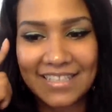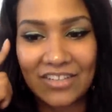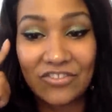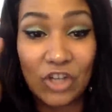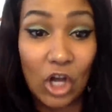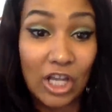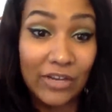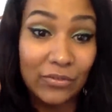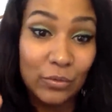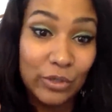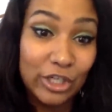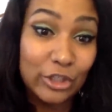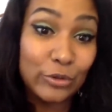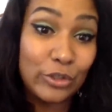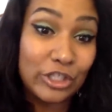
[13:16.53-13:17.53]
If y'all ever
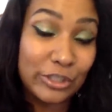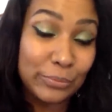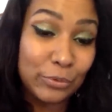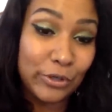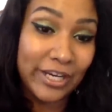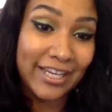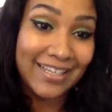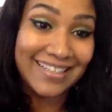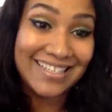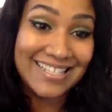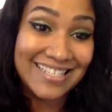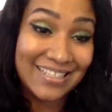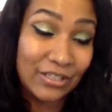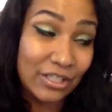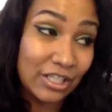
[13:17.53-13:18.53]
want to do a good prank and
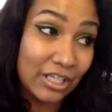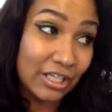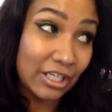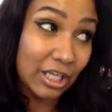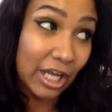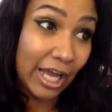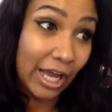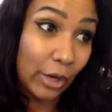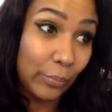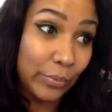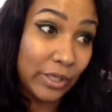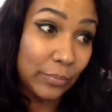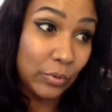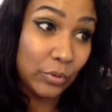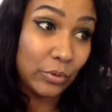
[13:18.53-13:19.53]
see how
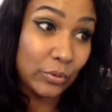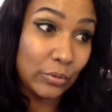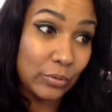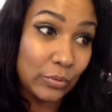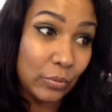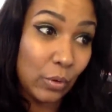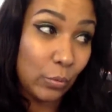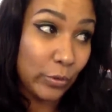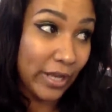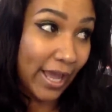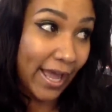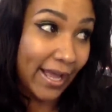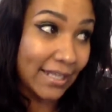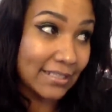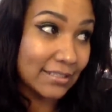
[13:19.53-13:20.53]
people will
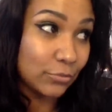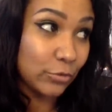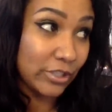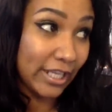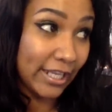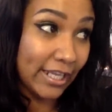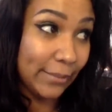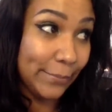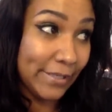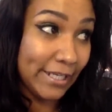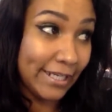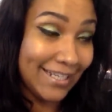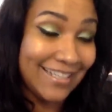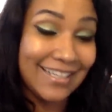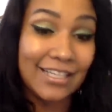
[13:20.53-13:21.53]
react when they get
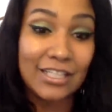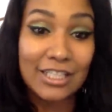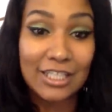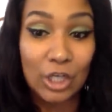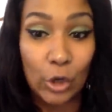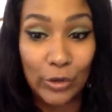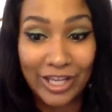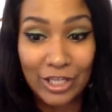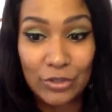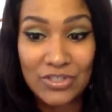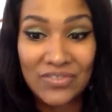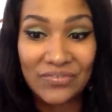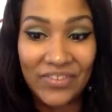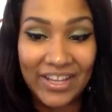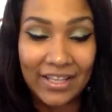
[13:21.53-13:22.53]
money, go get you
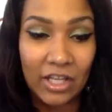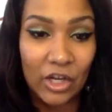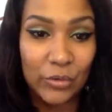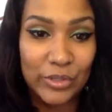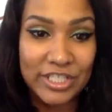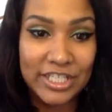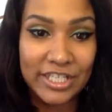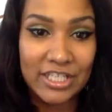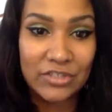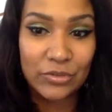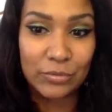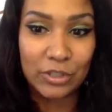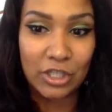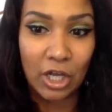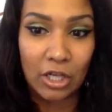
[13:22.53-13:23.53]
some fake lottery tickets
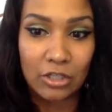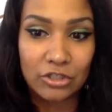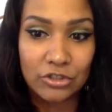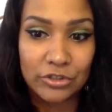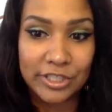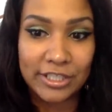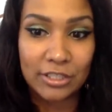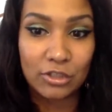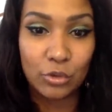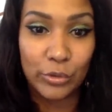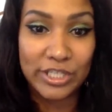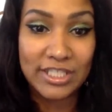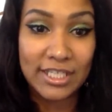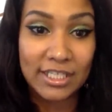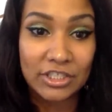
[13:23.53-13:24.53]
from the Dollar Tree in the
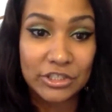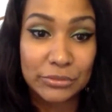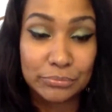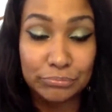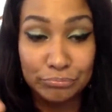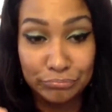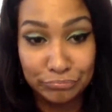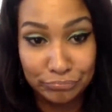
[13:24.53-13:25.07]
toy section